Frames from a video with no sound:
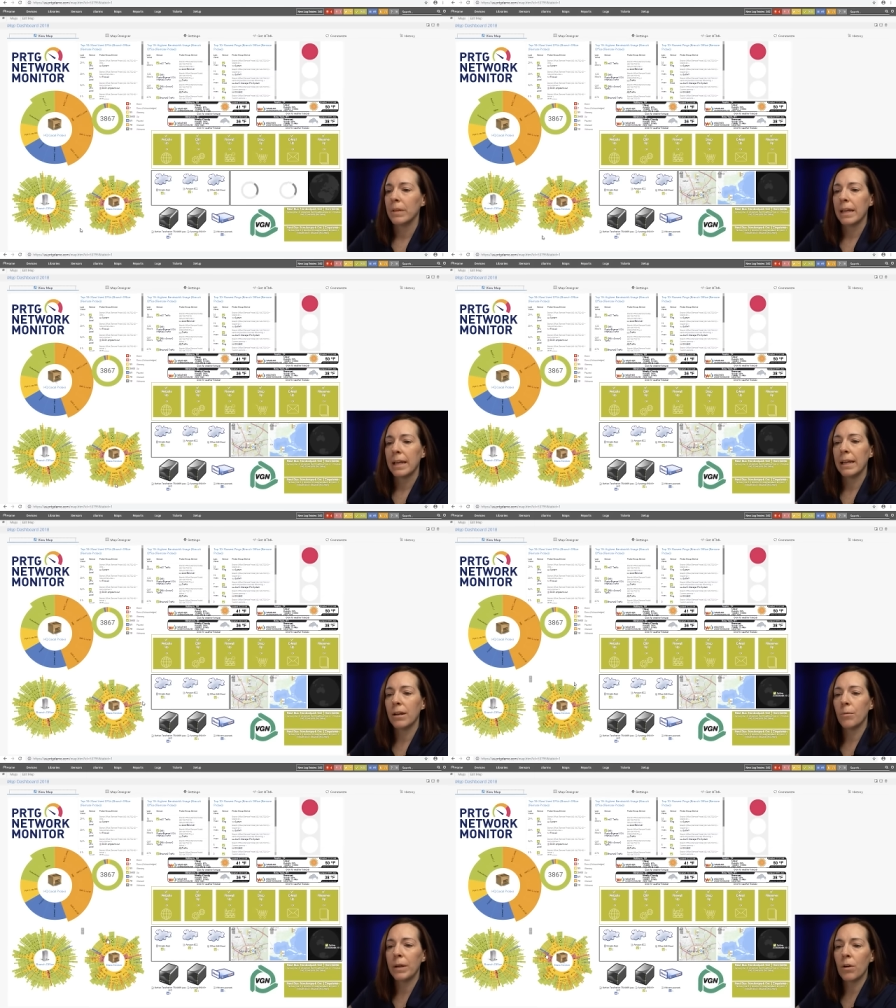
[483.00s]

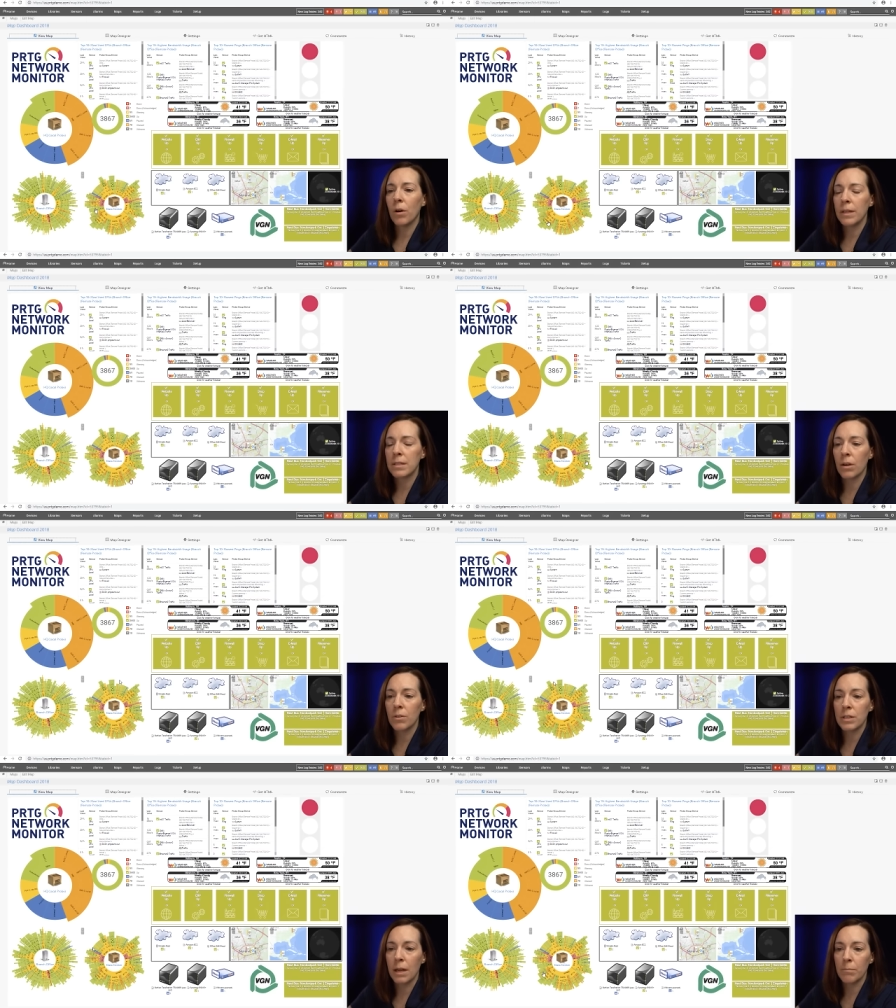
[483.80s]
here we call this our
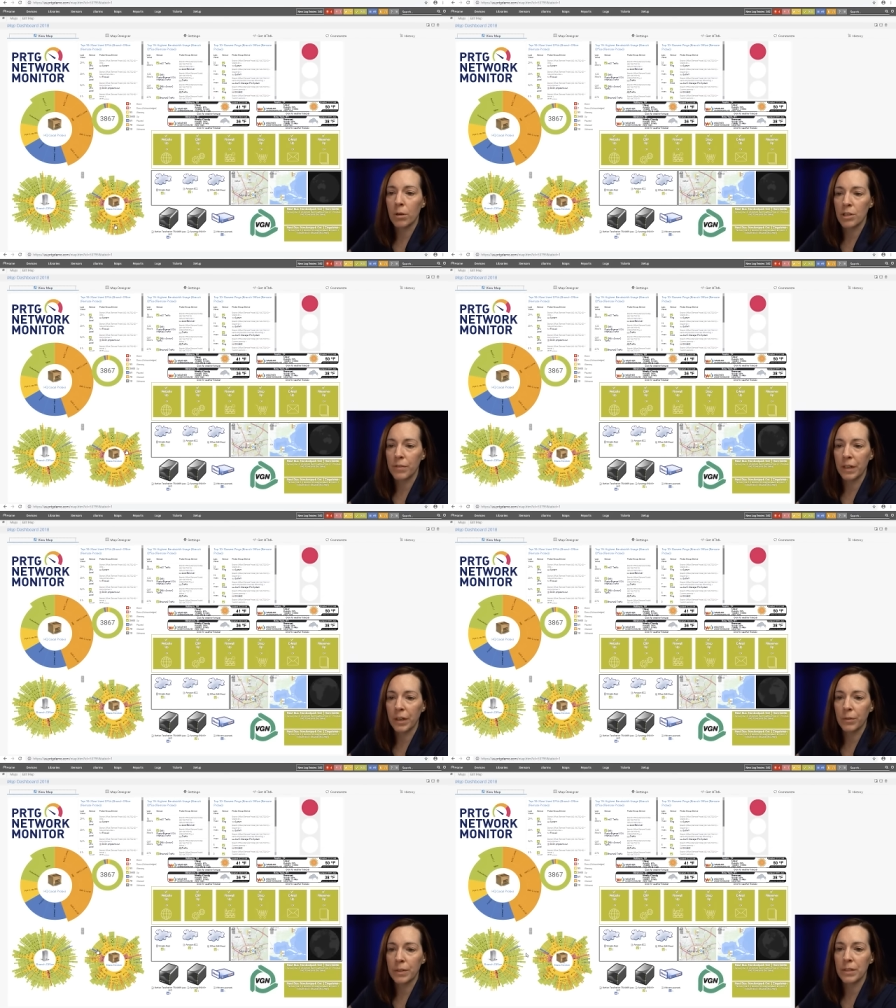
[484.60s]
sunburst
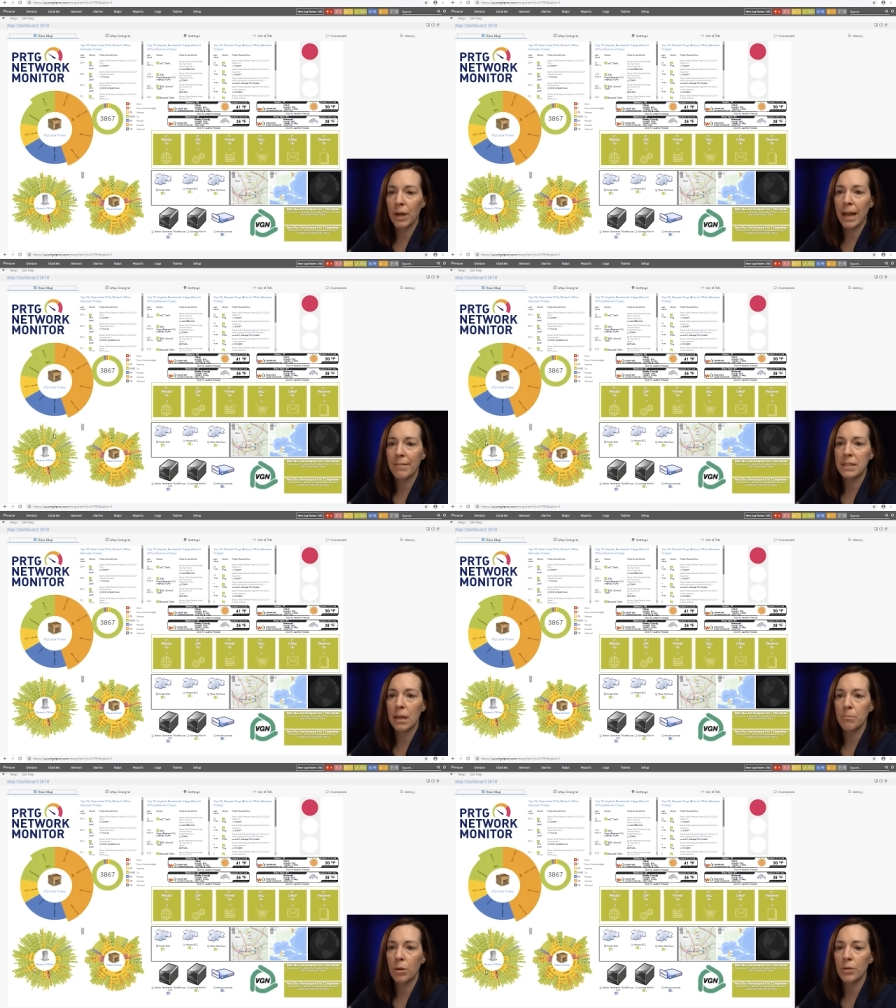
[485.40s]
view. So I have
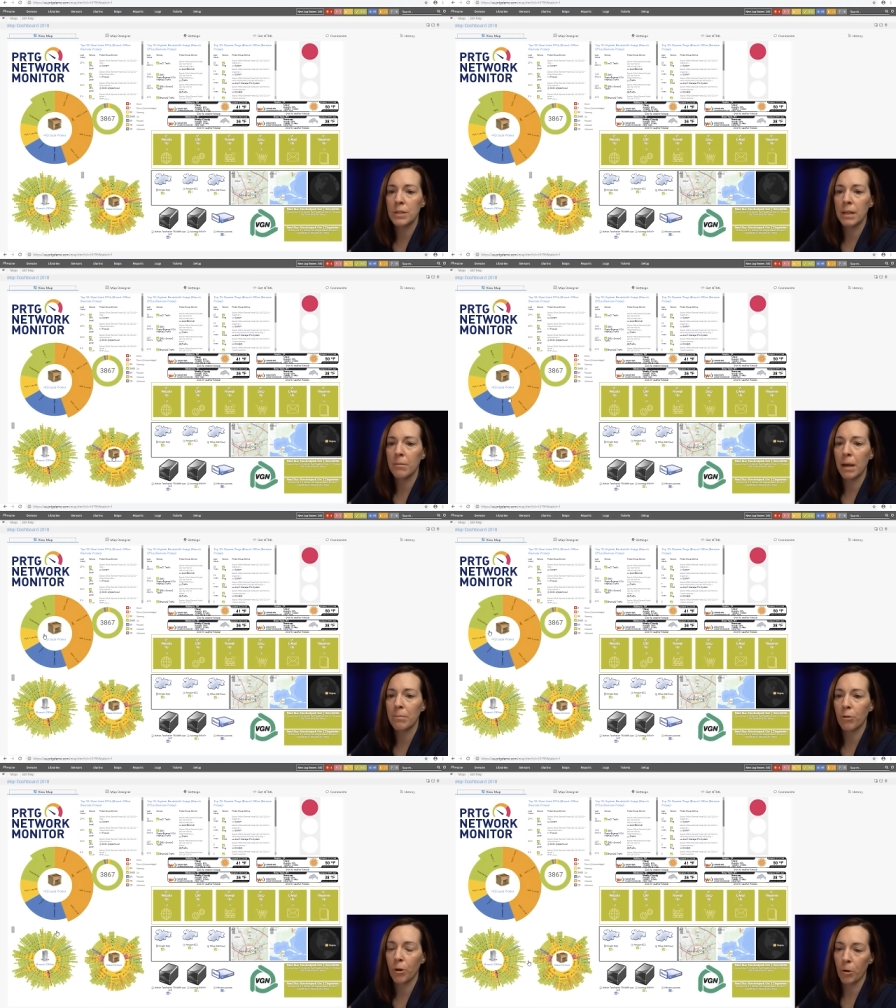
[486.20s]
sunbursts of my
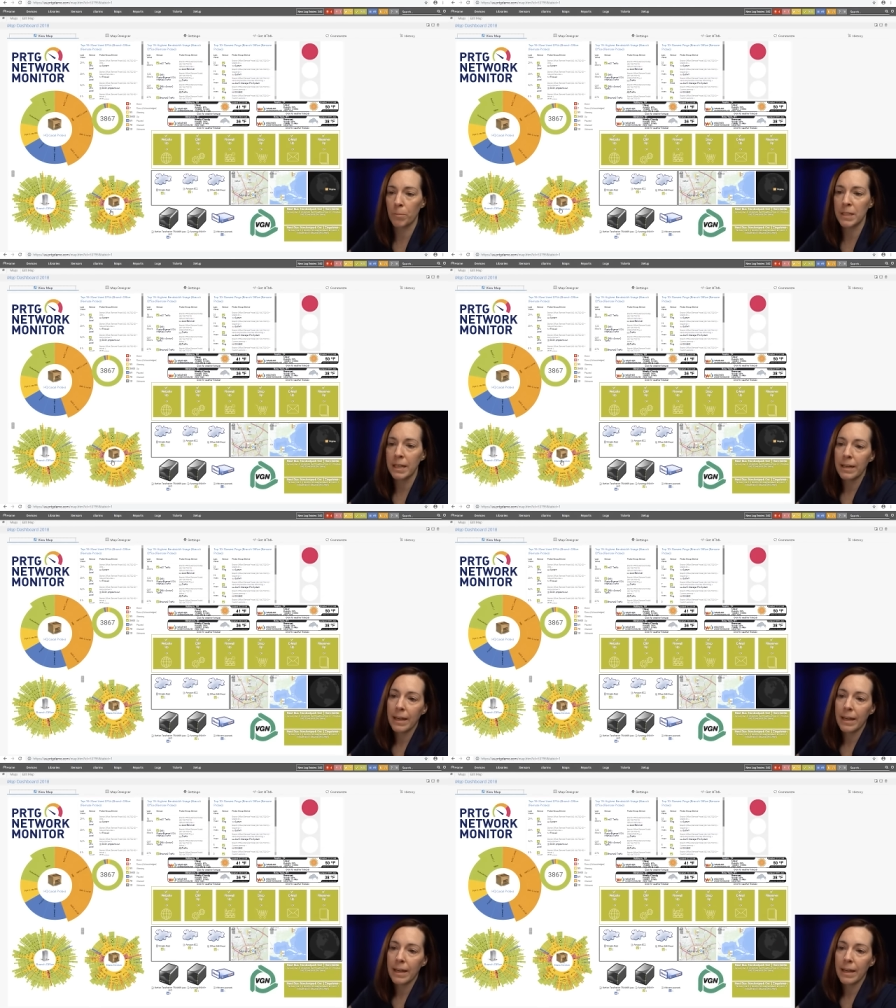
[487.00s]
probes.